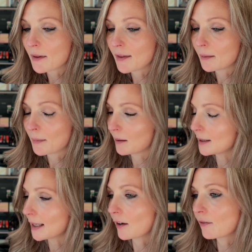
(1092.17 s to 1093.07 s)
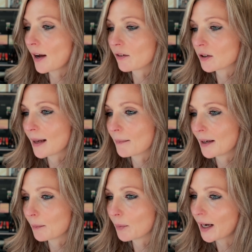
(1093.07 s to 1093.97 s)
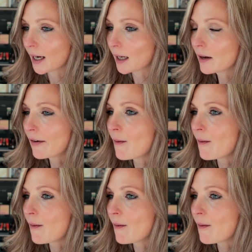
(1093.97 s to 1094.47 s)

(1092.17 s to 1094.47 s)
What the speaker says: and then maybe take a 5 or 10 minute break,